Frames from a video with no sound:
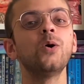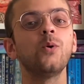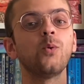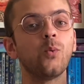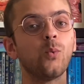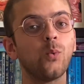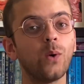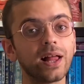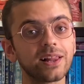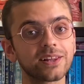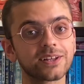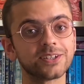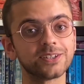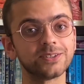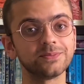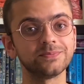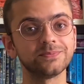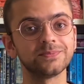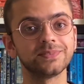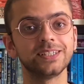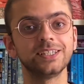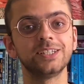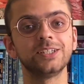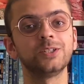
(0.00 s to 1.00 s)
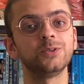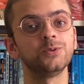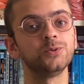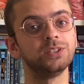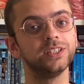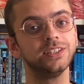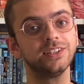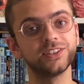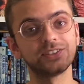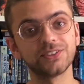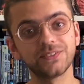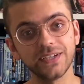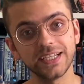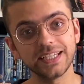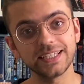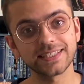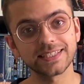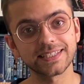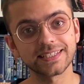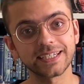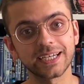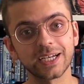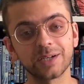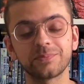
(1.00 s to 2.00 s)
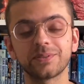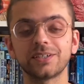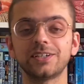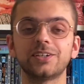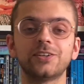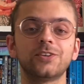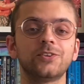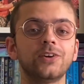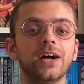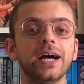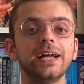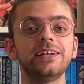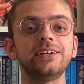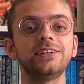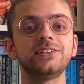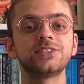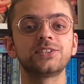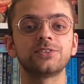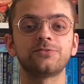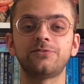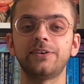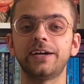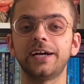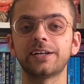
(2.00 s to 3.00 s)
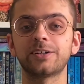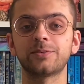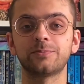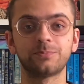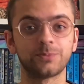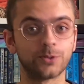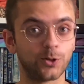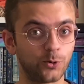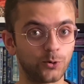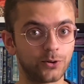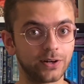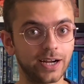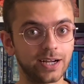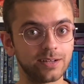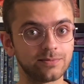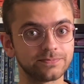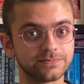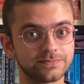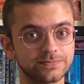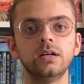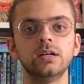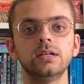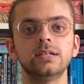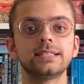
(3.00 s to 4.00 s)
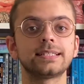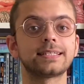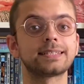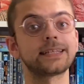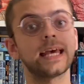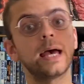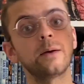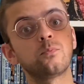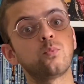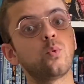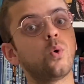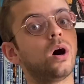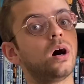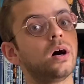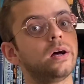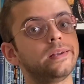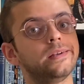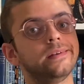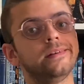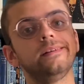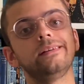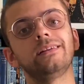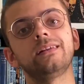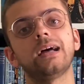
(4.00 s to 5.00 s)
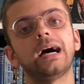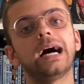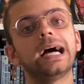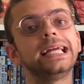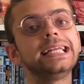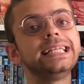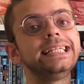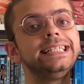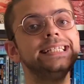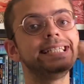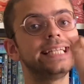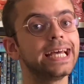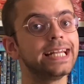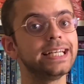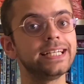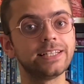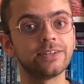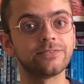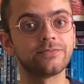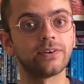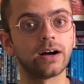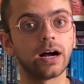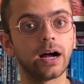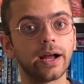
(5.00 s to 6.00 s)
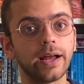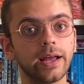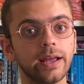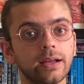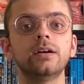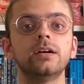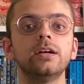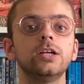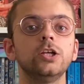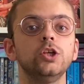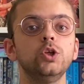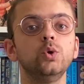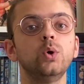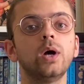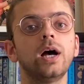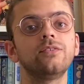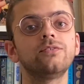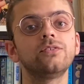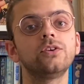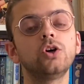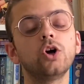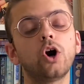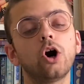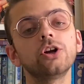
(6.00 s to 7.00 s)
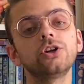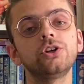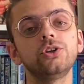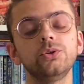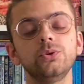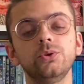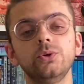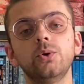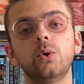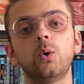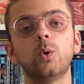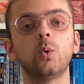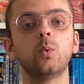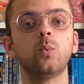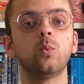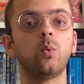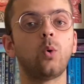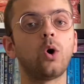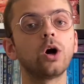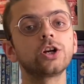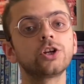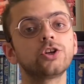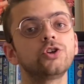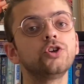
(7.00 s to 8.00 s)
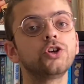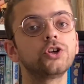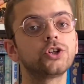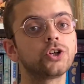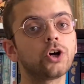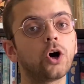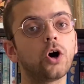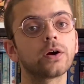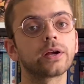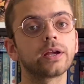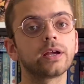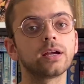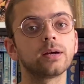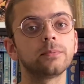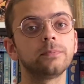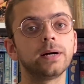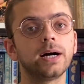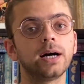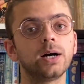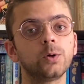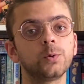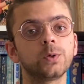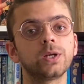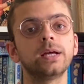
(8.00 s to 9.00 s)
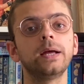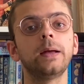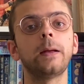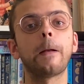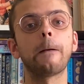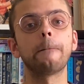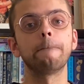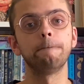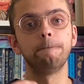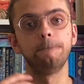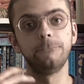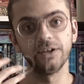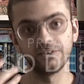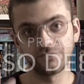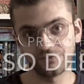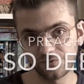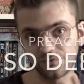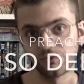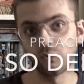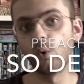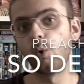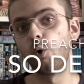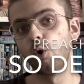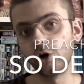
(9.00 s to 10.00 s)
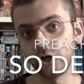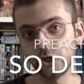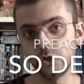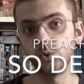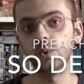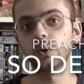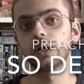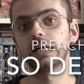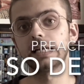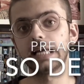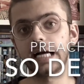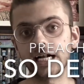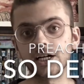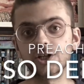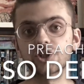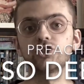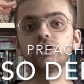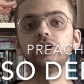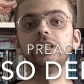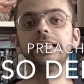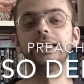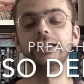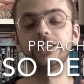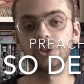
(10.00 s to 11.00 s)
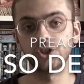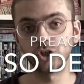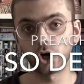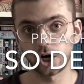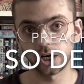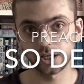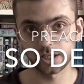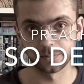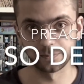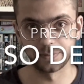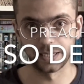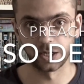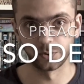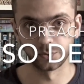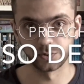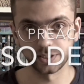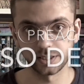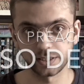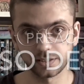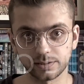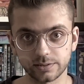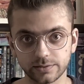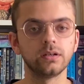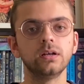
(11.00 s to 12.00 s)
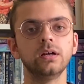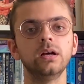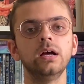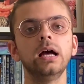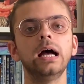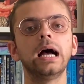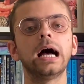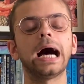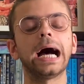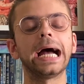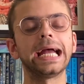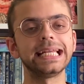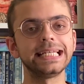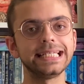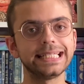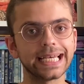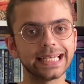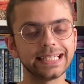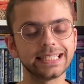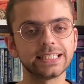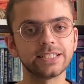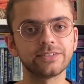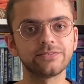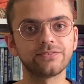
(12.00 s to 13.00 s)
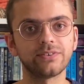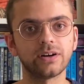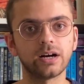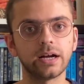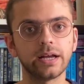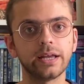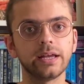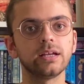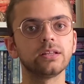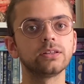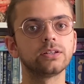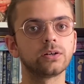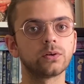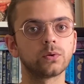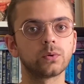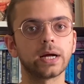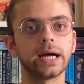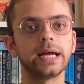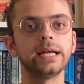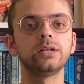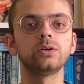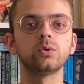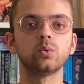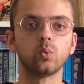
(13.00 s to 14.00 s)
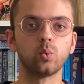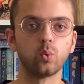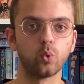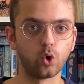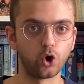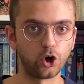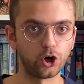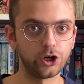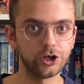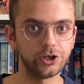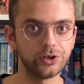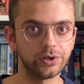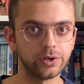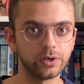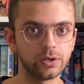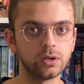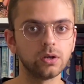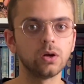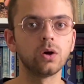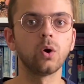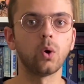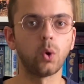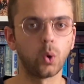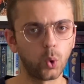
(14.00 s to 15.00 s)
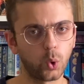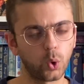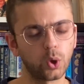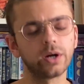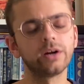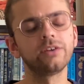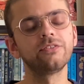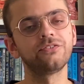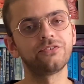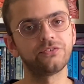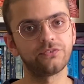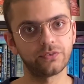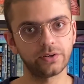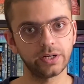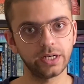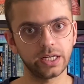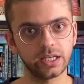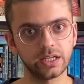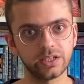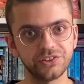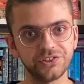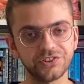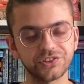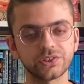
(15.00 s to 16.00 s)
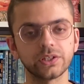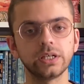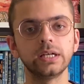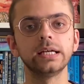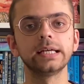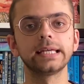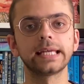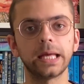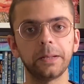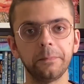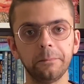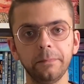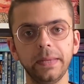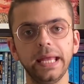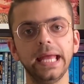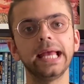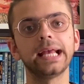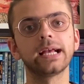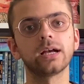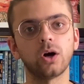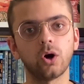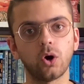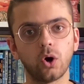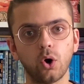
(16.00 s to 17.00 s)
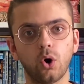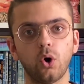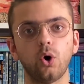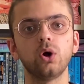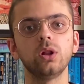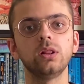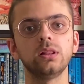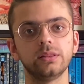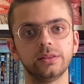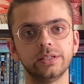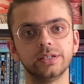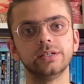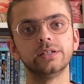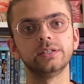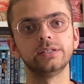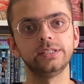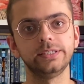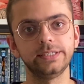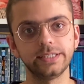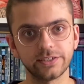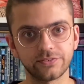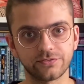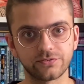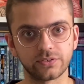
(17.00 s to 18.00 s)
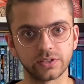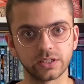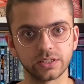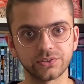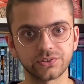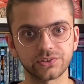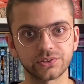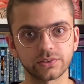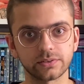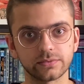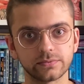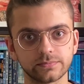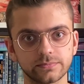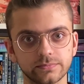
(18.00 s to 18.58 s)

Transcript: Welcome to the 3-step Writer's Effect program. Step 1. Identify. You have got to know what you're talking about before you can actually talk about it. Identifying the right word or phrase can make all the difference.